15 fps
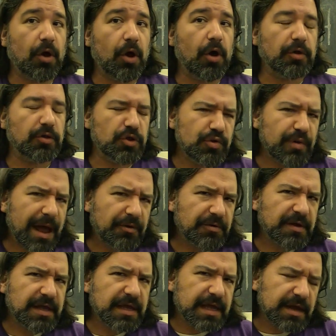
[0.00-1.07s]
Khan knew how
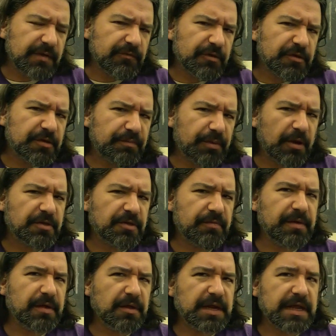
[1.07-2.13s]
to give
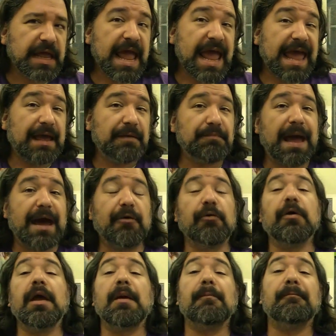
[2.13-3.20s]
responsibility and
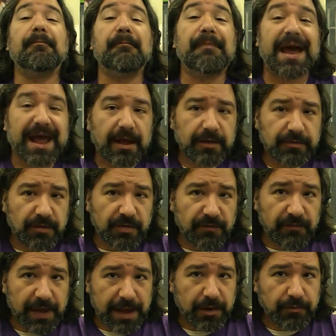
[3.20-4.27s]
power back to the
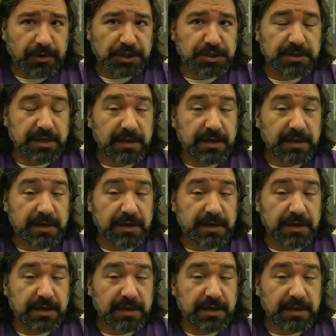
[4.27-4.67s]
vanquished.